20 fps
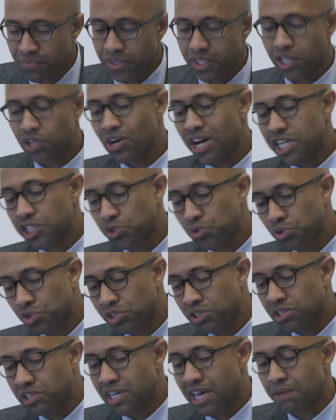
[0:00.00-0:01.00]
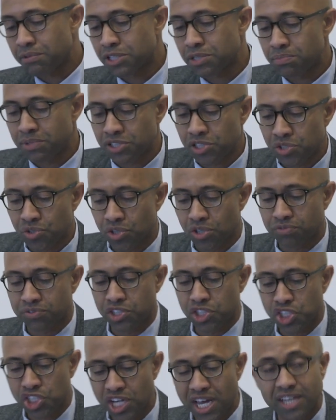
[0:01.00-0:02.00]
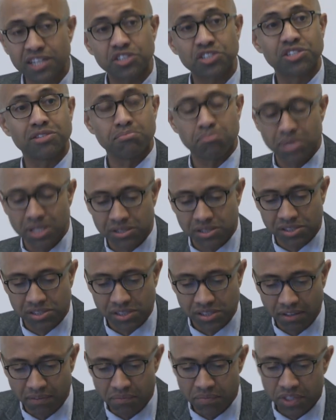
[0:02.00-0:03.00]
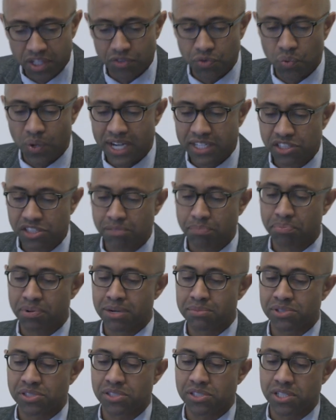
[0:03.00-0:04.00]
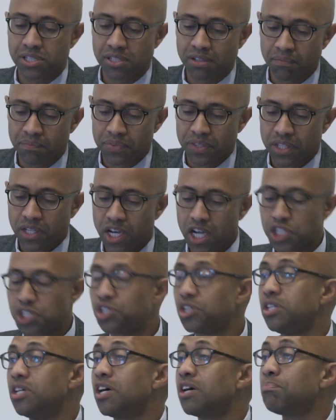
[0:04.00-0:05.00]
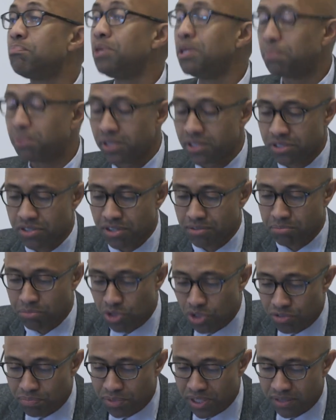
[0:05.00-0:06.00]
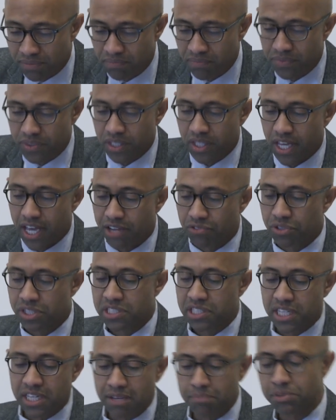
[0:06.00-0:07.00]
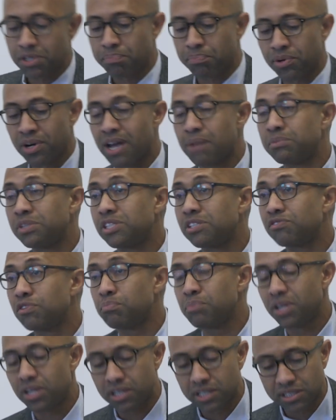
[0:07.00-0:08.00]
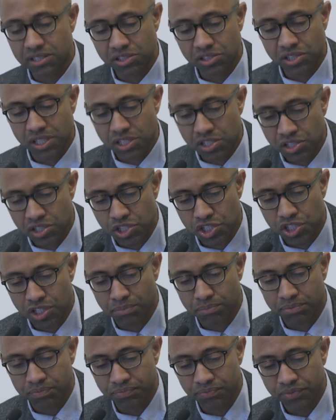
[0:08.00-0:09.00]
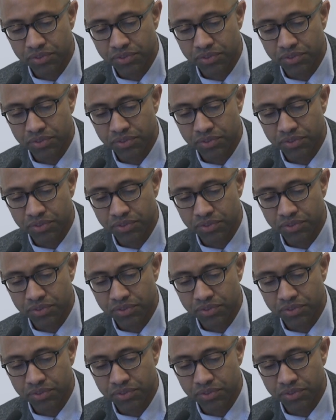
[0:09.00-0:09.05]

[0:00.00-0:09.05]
The grassroots establishment strove to challenge the myths of white supremacy, usher young people into the movement, and redeem the promise of American citizenship.